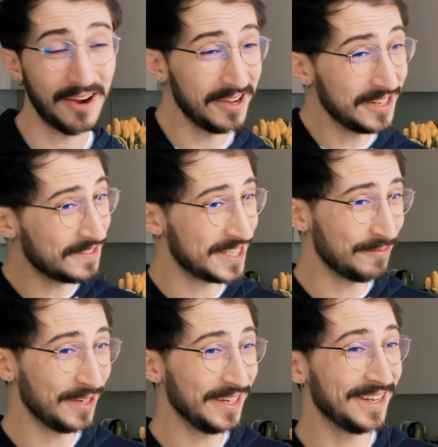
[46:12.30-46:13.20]
kind of
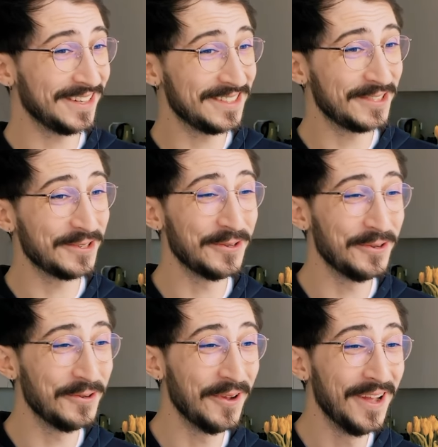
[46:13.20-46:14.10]
similar
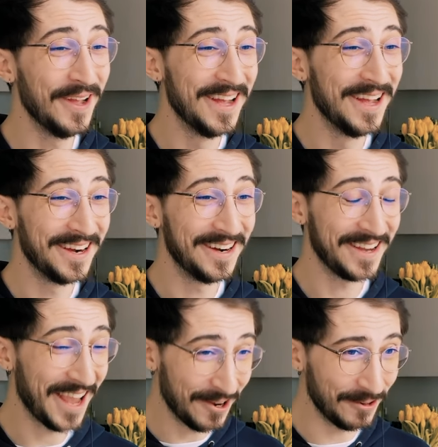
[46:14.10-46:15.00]
to
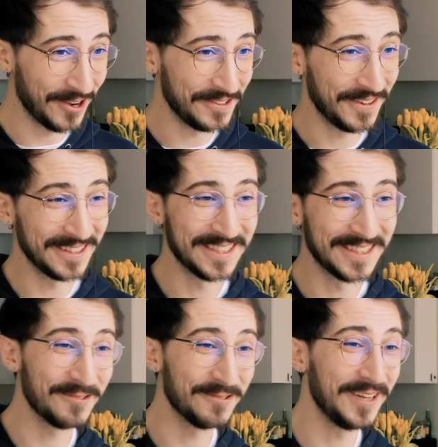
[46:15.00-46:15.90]
uh, yellow light
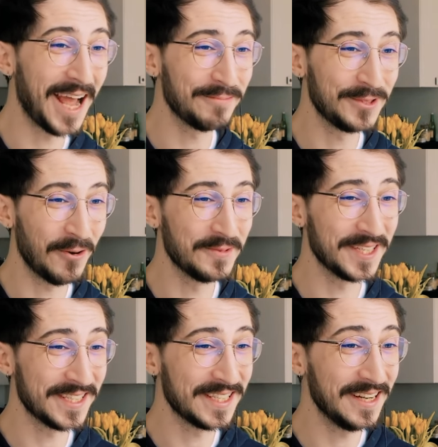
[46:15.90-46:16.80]
filters on
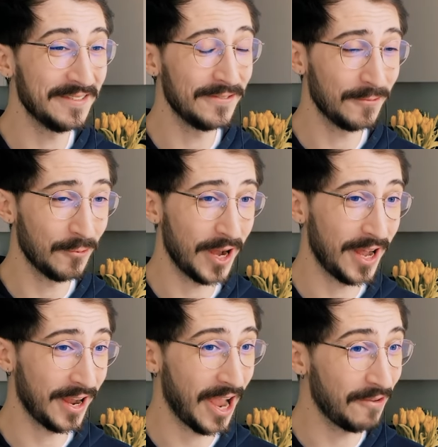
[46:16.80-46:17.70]
laptops and stuff,
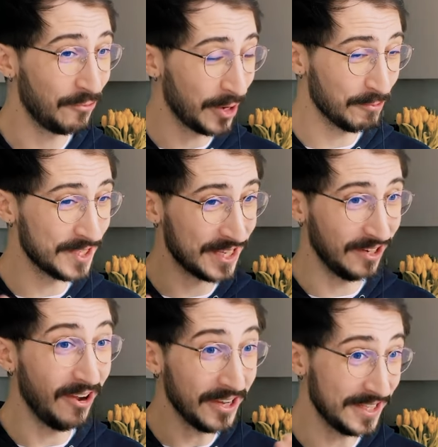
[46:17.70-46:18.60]
where high
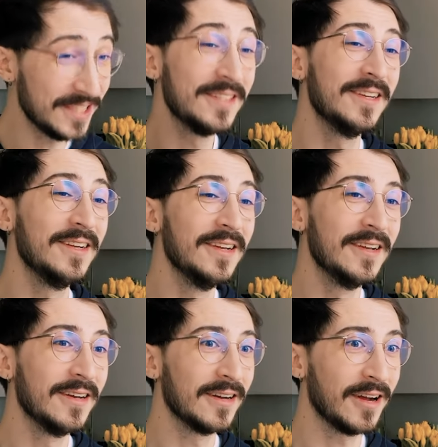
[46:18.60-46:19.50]
frequency lights
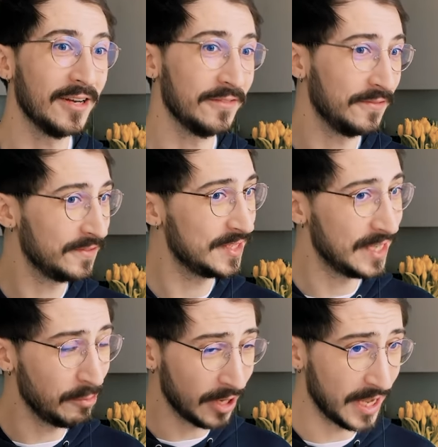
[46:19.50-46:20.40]
kind of
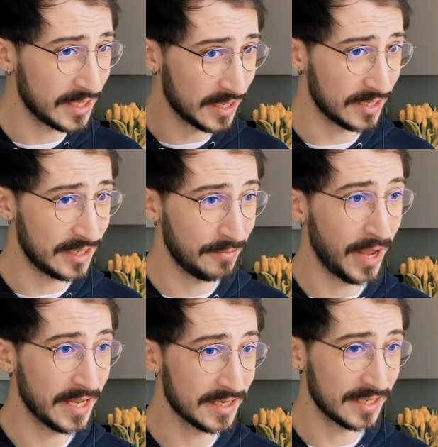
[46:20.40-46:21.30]
stimulates us
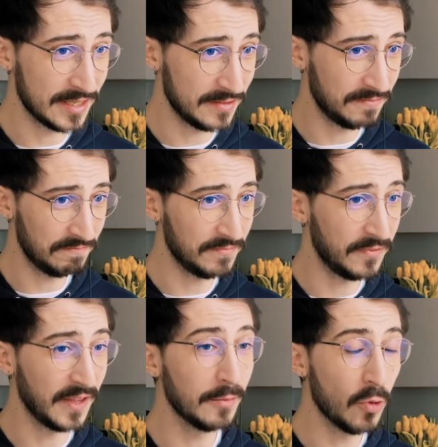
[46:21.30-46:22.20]
and makes us
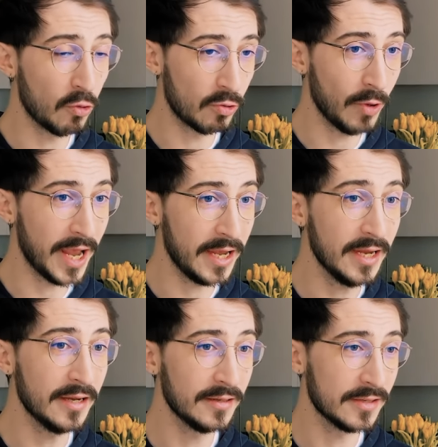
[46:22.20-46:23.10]
feel more
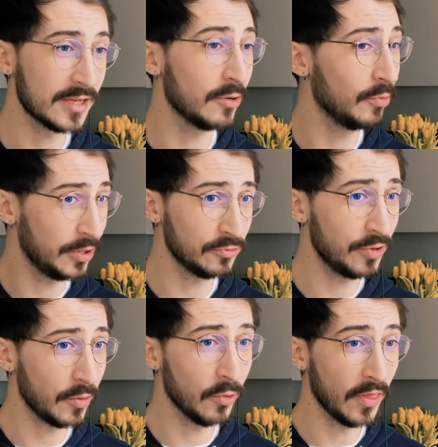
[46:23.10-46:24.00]
awake, so we
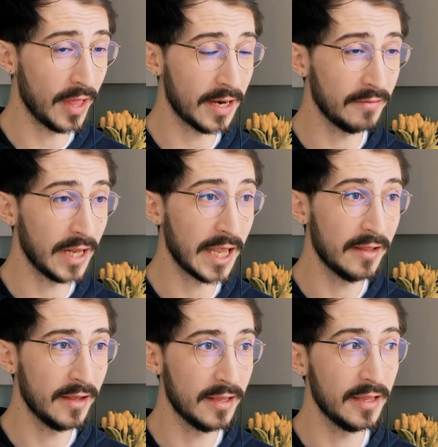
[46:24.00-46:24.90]
don't really want that in
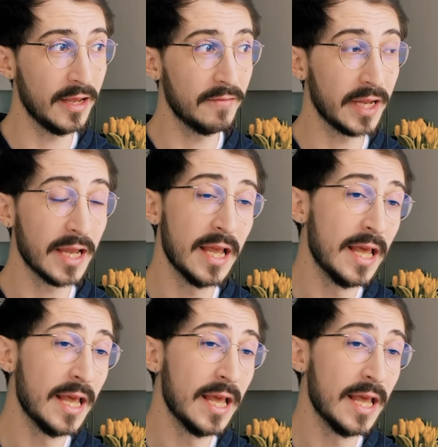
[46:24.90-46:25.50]
the in the evening.